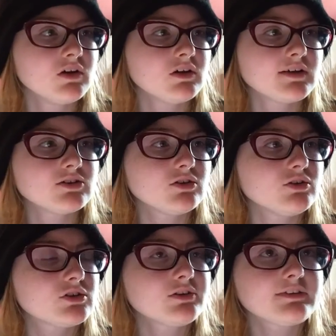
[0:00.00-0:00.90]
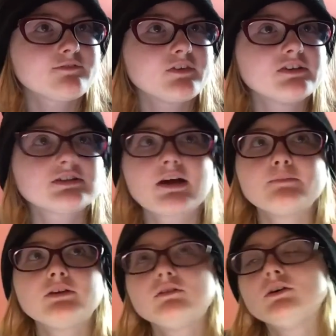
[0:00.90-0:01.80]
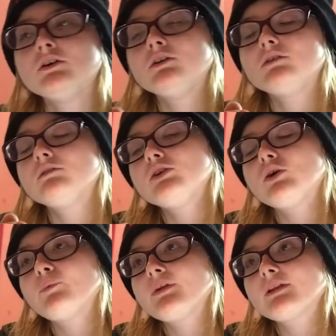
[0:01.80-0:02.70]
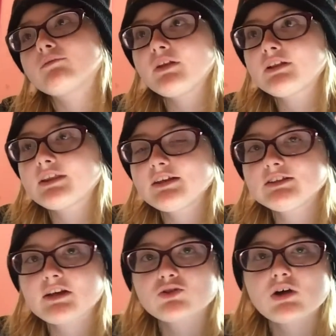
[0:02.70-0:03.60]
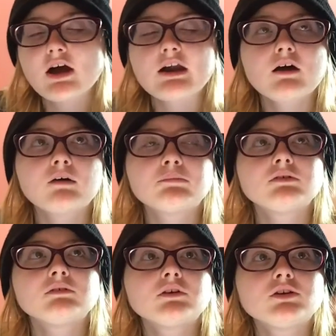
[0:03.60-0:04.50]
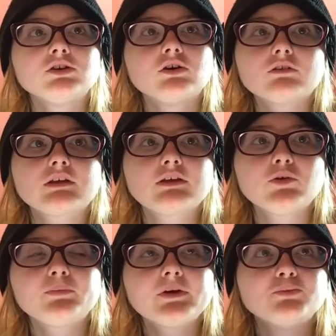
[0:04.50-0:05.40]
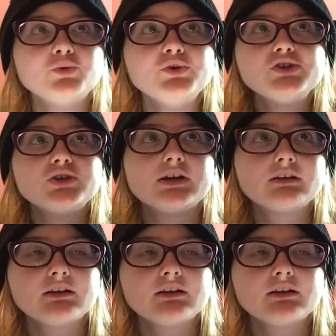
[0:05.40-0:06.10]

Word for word: Because, you know, it's good the first time. And, you know, when, when things get dried up, you know, they won't be appreciated.